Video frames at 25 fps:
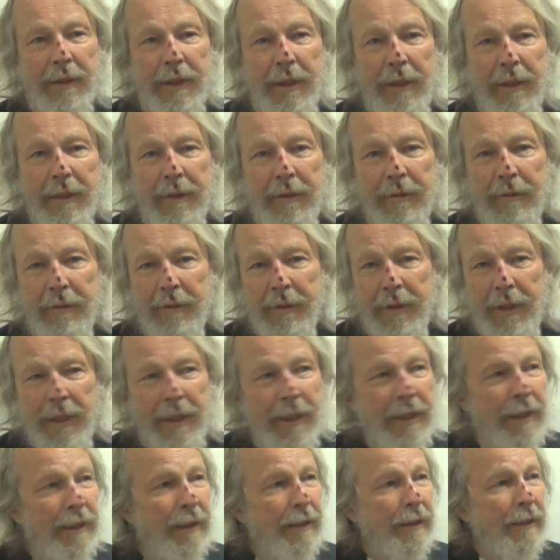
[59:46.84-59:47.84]
Taylor and
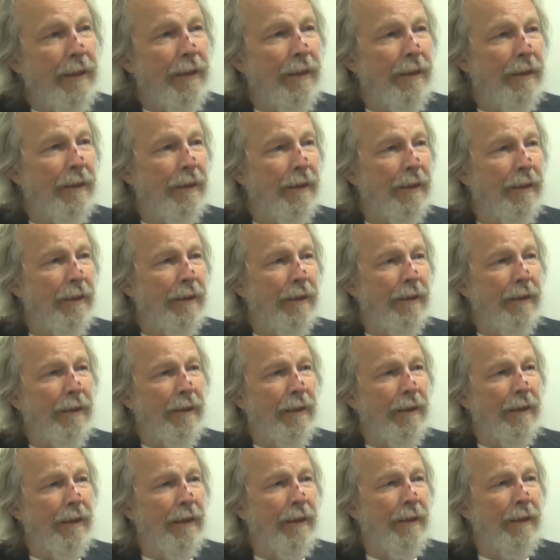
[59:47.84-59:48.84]
Hannah can
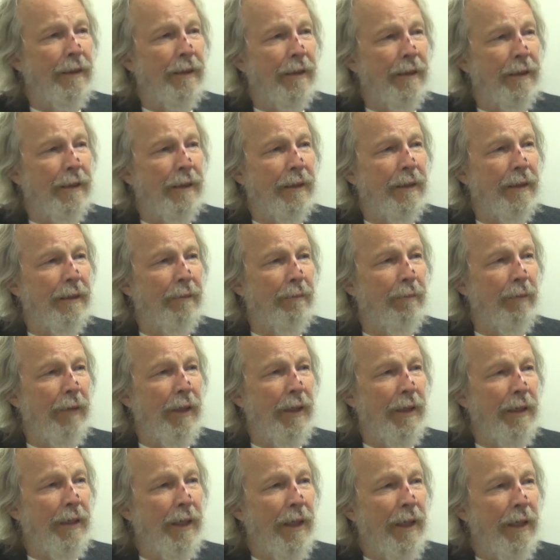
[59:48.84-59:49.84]
get
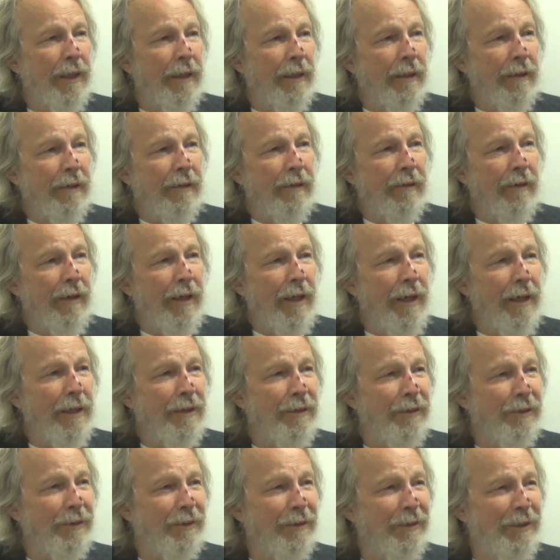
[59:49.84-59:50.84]
break out of their
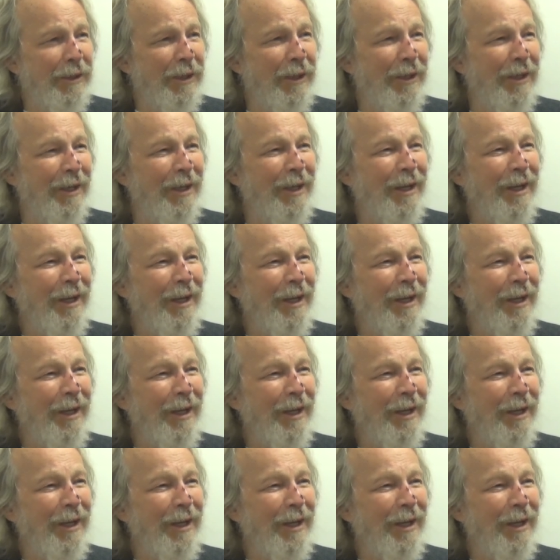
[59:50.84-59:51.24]
houses,